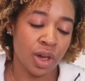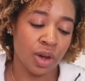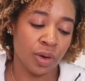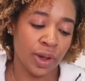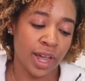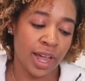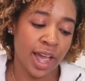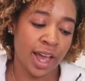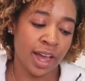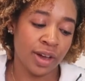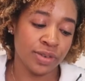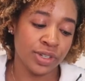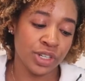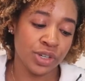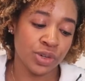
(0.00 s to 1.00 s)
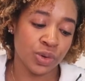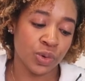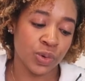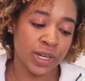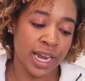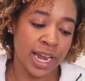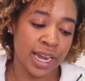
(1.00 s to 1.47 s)
Okay, how do you
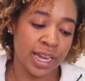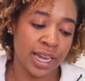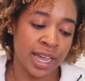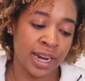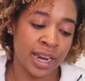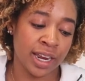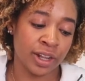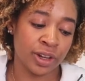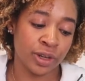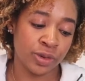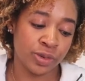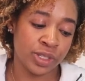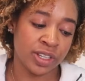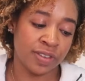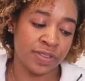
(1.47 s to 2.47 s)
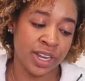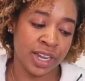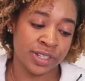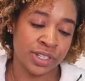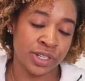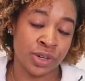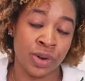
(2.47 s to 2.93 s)
create an inclusive
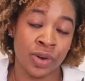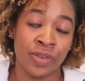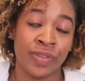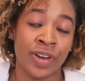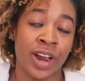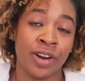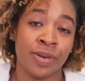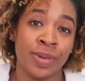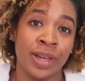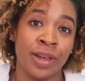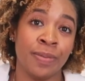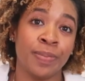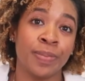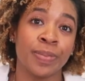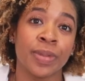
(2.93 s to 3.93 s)
dance studio environment?